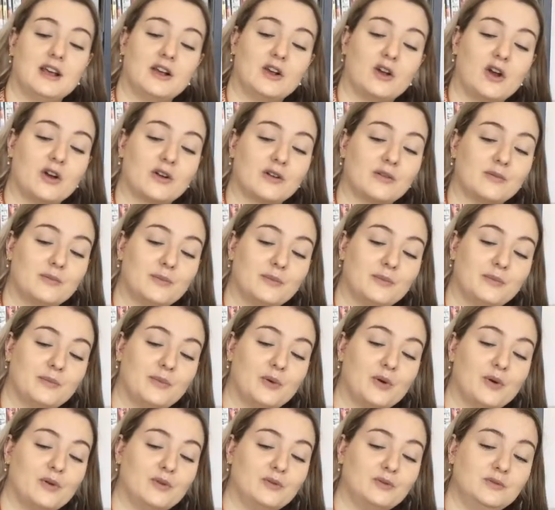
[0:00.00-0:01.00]
cotton
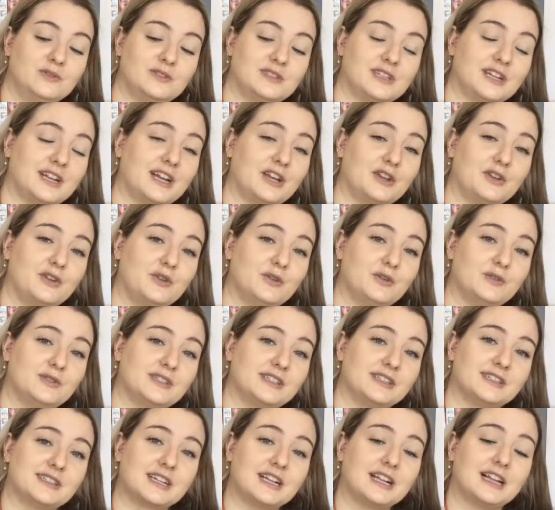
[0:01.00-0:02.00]
balls that I
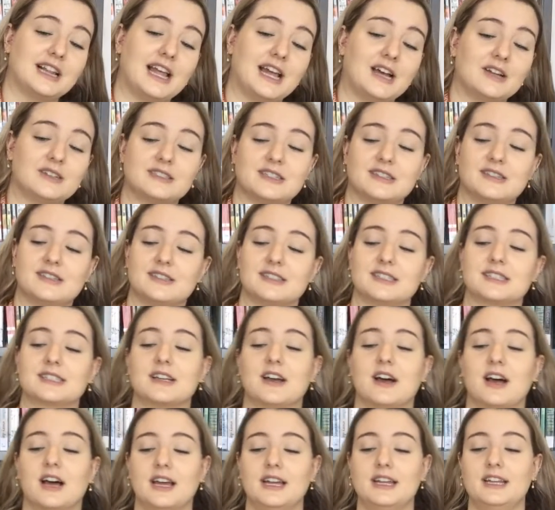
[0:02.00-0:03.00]
used as clouds in the
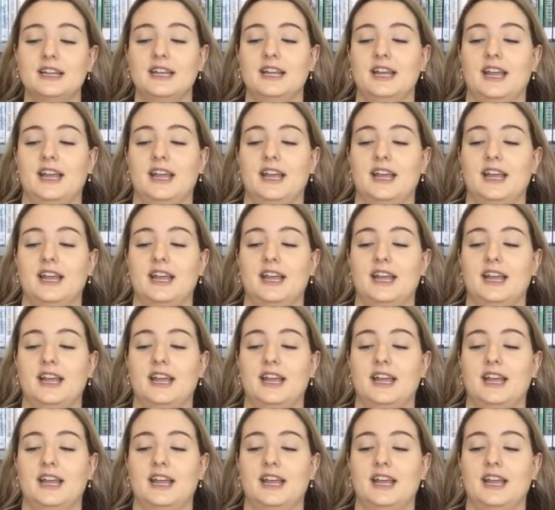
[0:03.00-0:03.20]
sky,